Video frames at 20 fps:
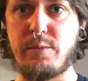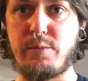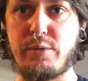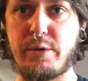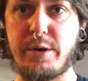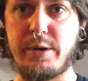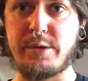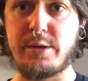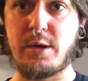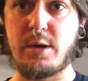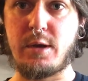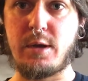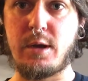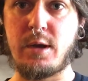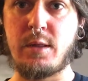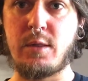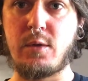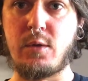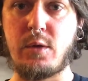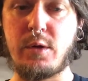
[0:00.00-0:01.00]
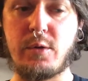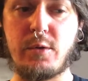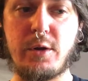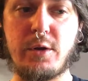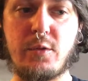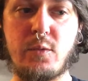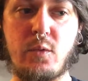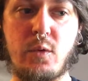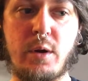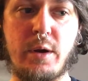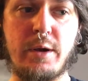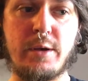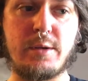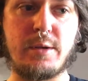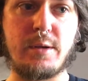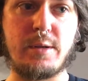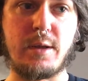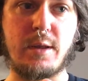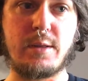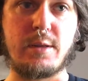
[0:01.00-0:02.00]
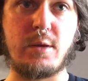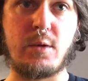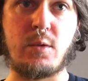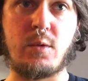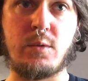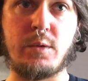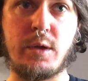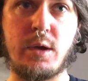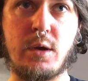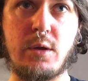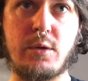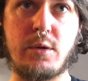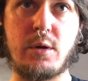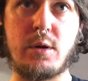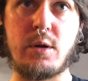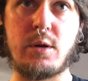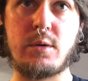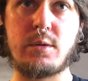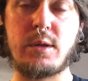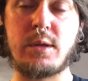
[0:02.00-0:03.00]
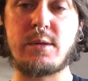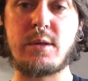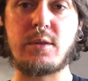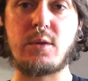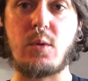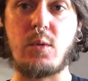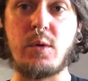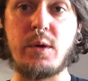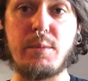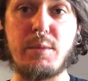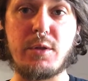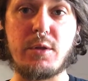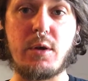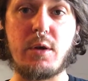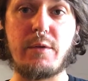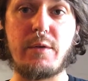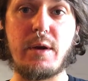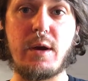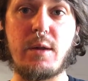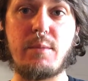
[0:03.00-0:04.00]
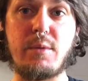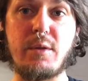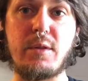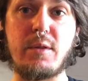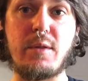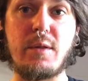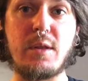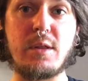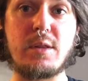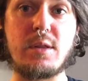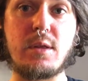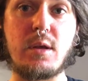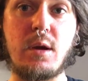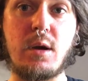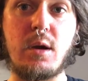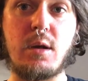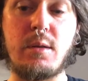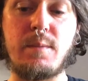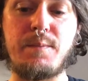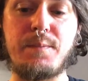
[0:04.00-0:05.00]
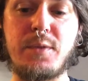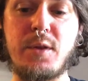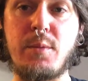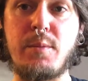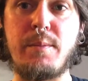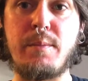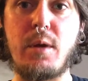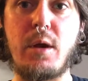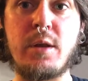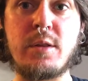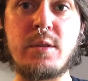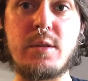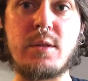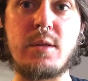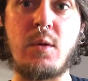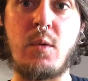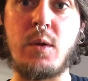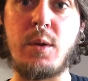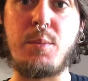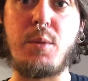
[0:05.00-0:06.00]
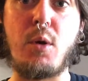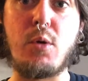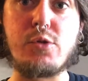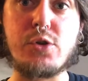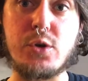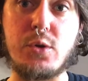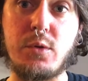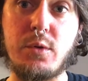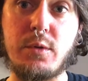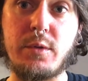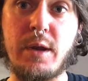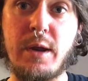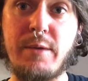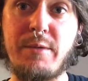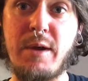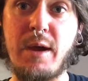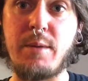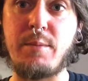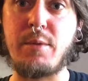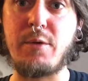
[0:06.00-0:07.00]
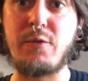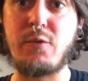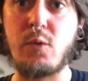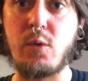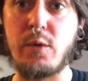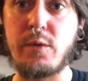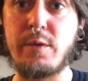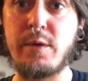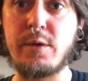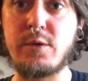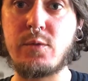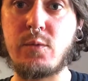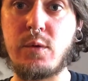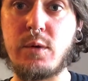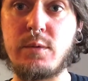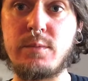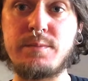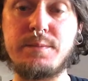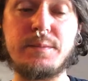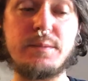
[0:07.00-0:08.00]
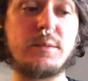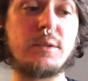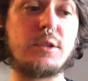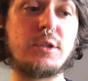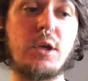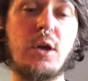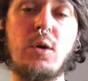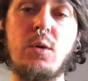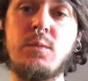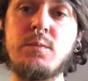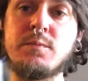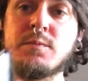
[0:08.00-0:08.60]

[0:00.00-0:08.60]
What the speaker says: Prisa, and the only reason why is because that's not the only menthol I've had, but it's the only Poschl that I've had before this one. So,